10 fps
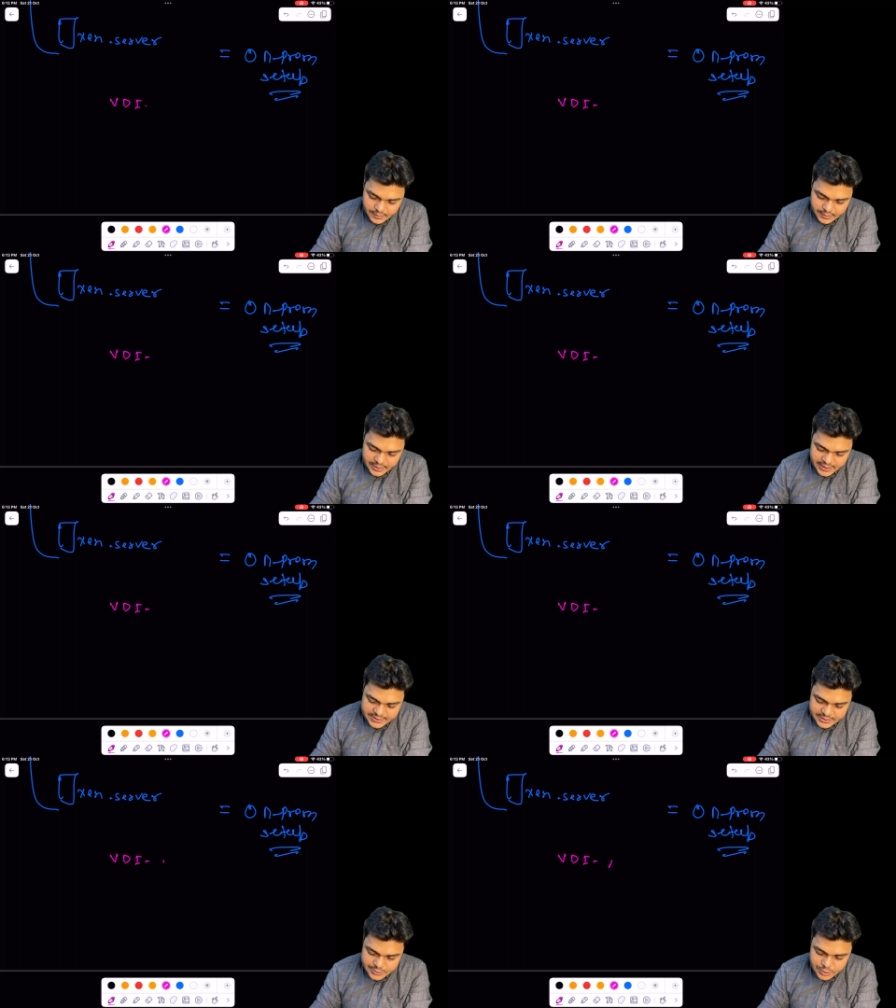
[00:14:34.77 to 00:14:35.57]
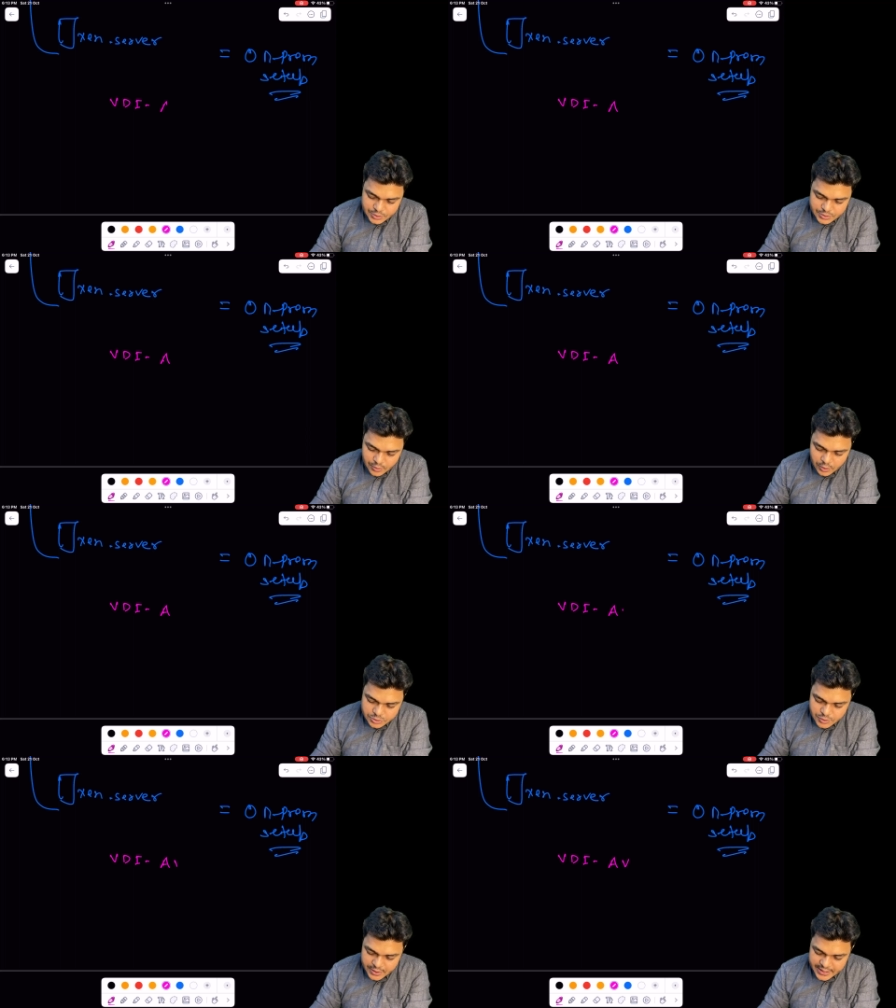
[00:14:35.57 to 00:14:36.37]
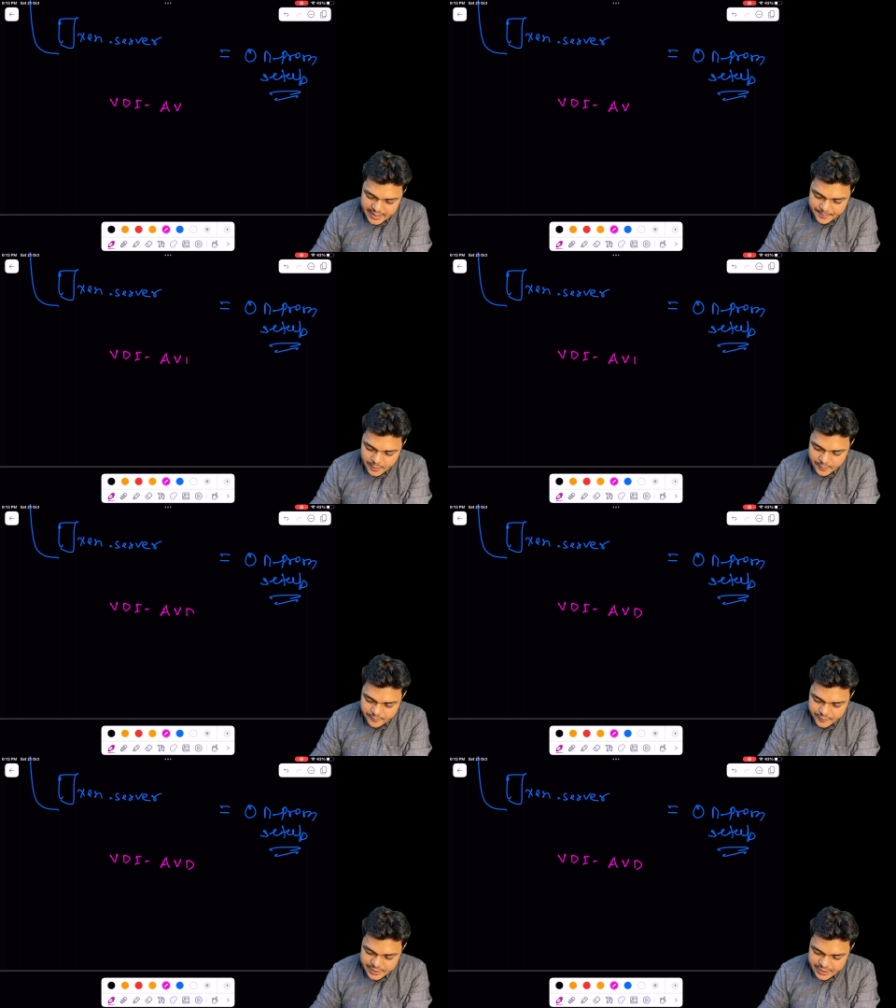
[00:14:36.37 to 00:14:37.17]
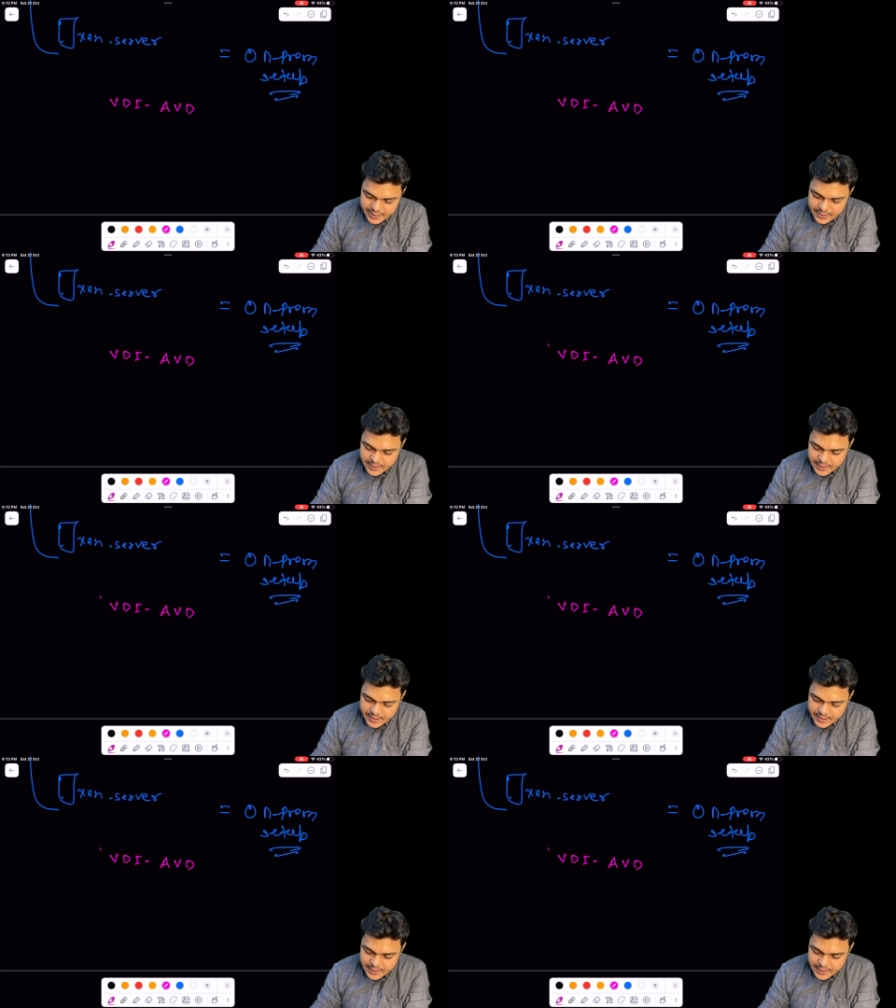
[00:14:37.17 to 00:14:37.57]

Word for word: Yes, it is also a type of VDI.